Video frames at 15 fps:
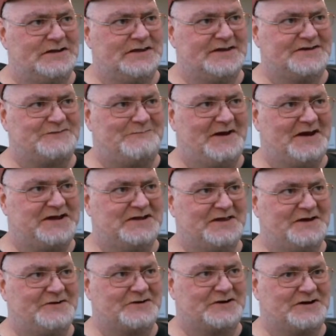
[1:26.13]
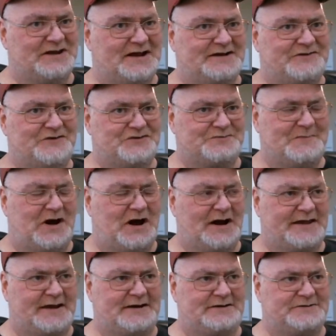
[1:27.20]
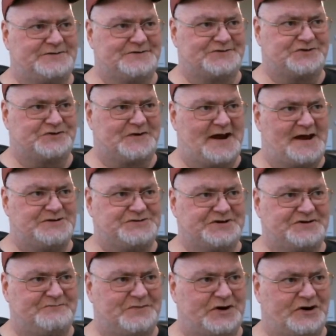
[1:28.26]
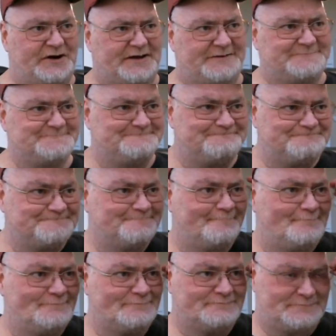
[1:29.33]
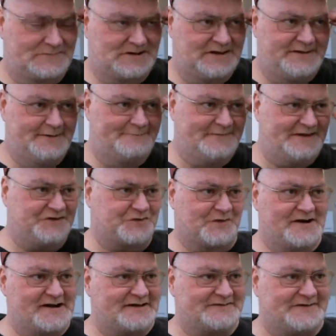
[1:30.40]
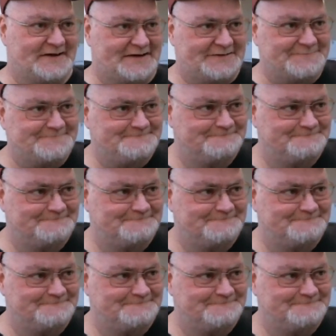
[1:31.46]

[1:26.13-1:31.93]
the speculator collector's market just crashing and burning. Yep, that's right, I said it.